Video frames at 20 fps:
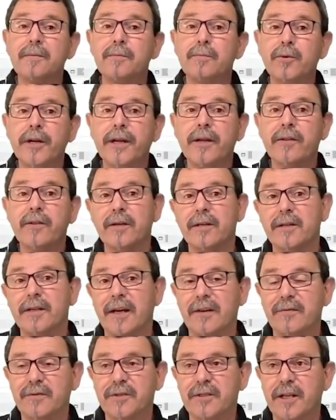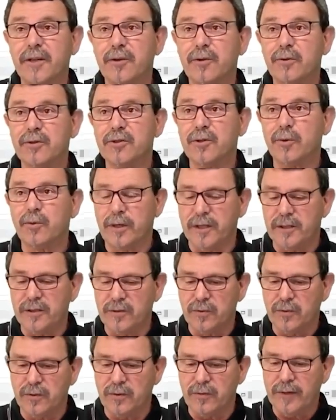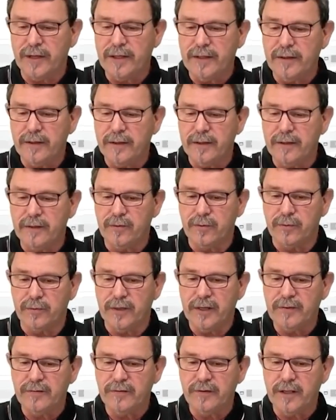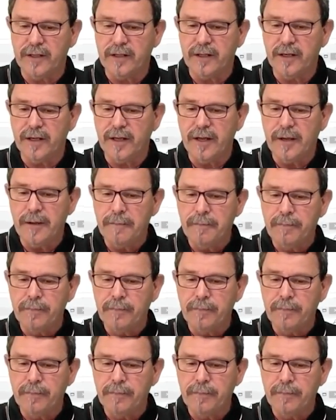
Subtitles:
bring the FCA control into the run, and to run finally,